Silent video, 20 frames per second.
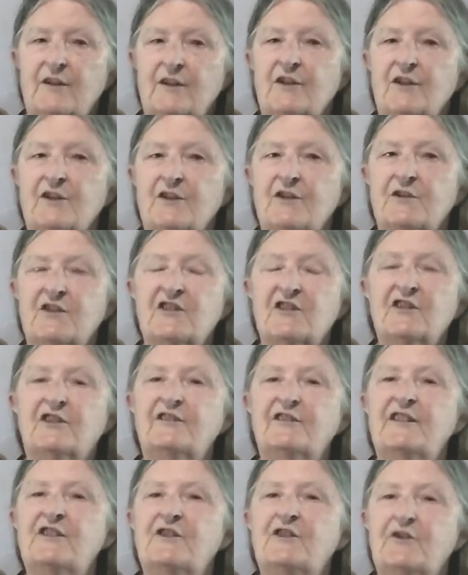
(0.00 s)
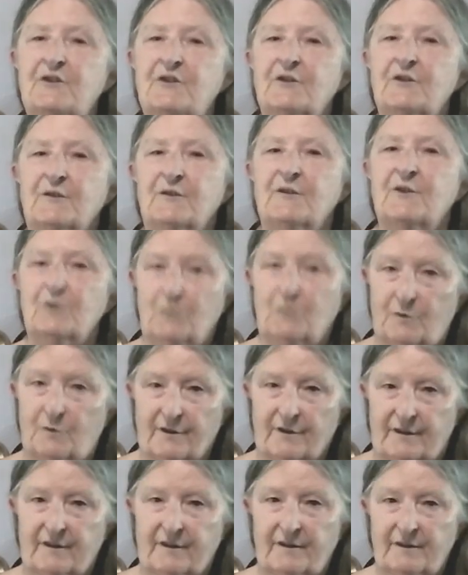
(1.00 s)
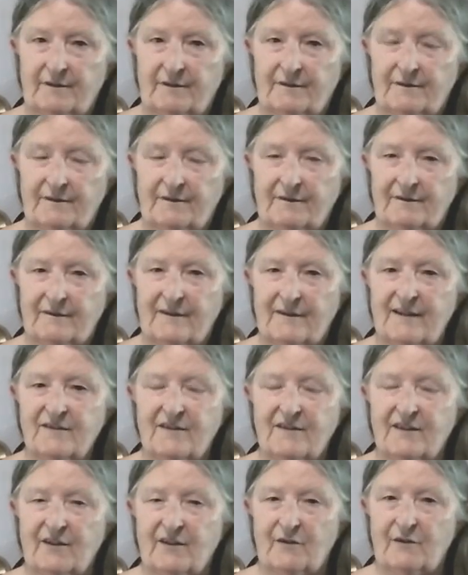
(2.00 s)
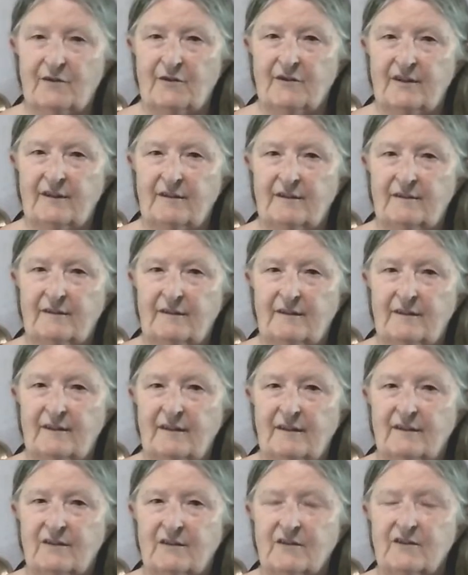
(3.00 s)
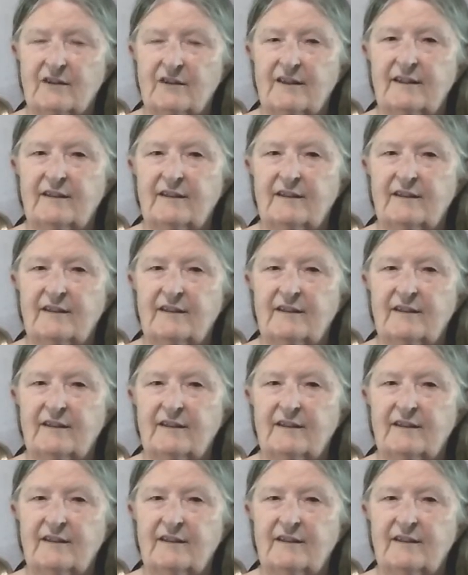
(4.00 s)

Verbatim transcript: You still need to do your own work. That's the other thing. It's like